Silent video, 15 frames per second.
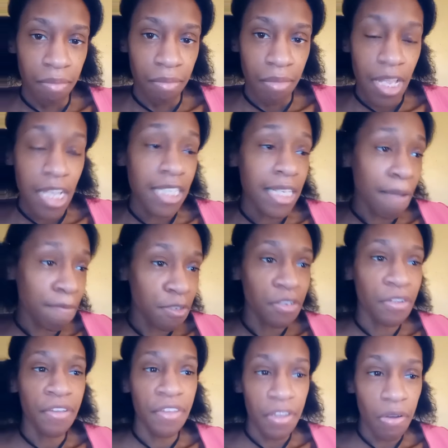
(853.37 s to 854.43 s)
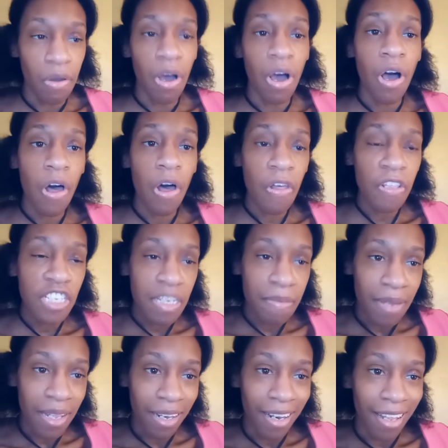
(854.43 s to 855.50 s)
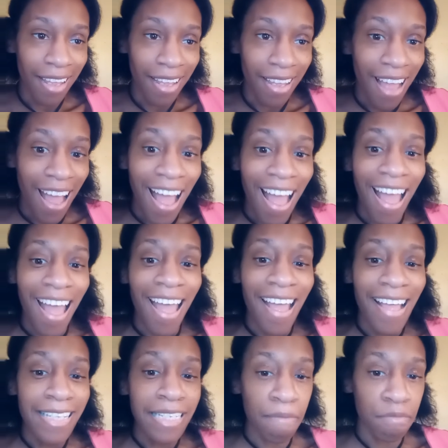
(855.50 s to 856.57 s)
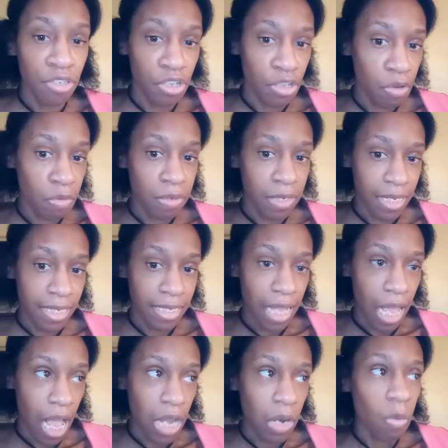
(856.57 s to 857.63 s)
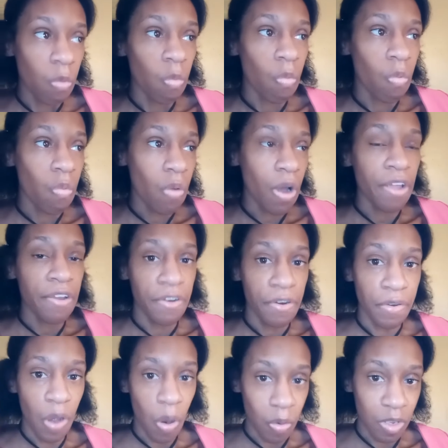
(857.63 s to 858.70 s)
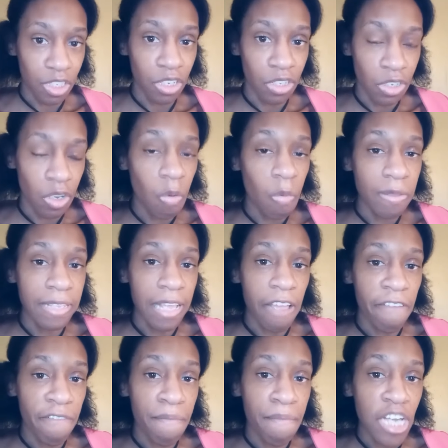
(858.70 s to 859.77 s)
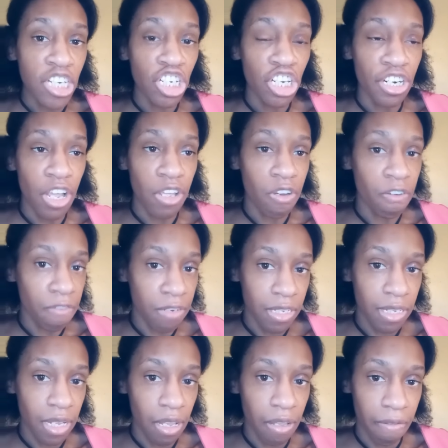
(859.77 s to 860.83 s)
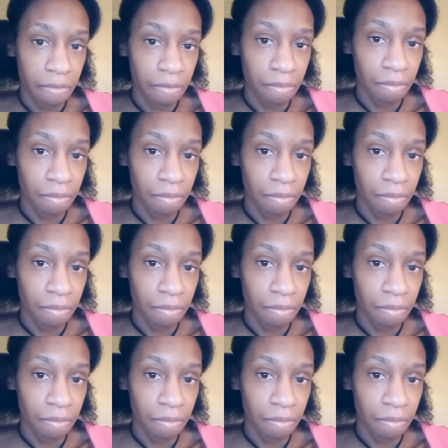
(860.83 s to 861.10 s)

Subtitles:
It's up to you. Ultimately, it's up to you to decide what you're going to do with the information that you receive.